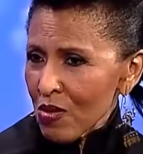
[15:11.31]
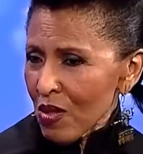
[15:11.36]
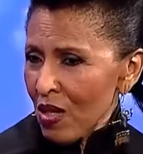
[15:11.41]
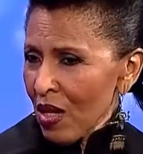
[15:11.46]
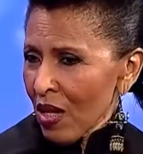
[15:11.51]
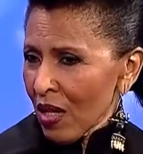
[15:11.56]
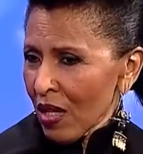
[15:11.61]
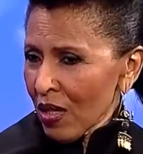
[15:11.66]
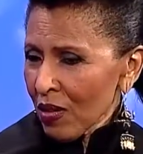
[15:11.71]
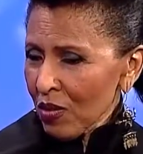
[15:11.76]

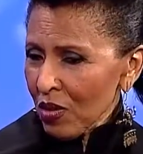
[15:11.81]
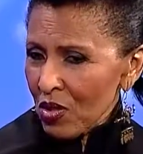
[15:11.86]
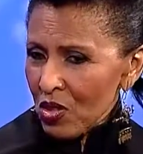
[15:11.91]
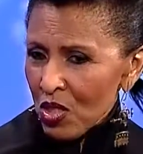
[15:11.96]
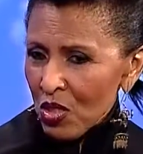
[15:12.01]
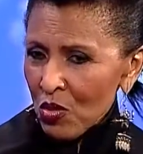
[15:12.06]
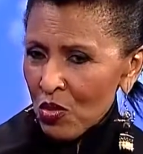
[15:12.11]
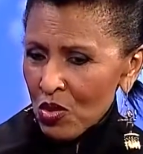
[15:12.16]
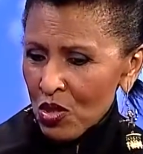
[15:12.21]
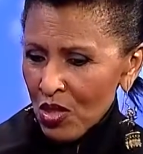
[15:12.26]
because
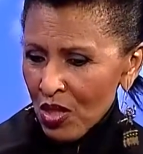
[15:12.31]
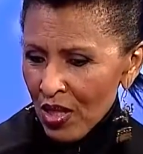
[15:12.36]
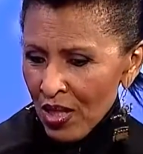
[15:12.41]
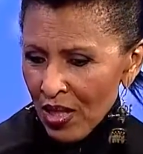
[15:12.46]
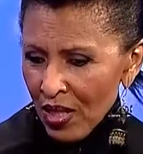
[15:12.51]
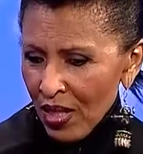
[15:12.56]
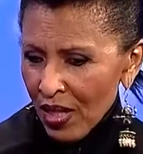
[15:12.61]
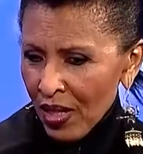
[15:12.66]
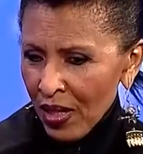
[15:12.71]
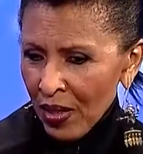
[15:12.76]
he was
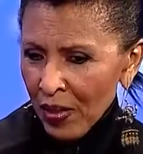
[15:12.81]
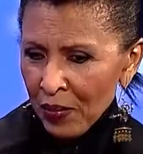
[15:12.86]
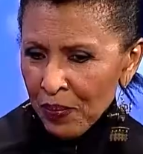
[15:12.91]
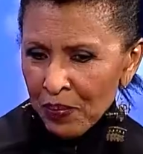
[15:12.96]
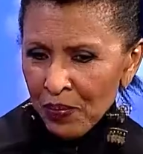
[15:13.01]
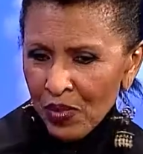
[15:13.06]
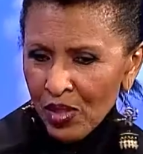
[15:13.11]
a